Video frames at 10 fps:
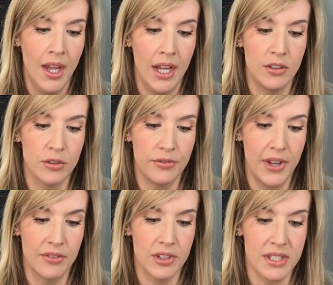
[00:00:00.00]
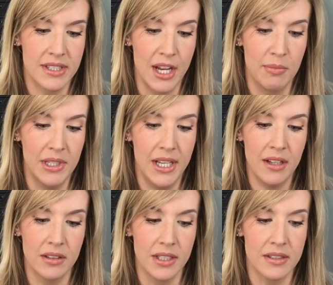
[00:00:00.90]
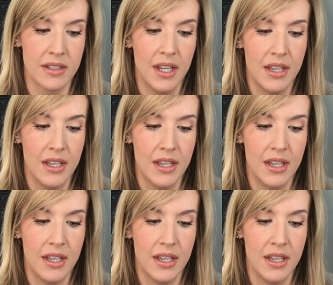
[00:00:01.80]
and your favorite statement necklace.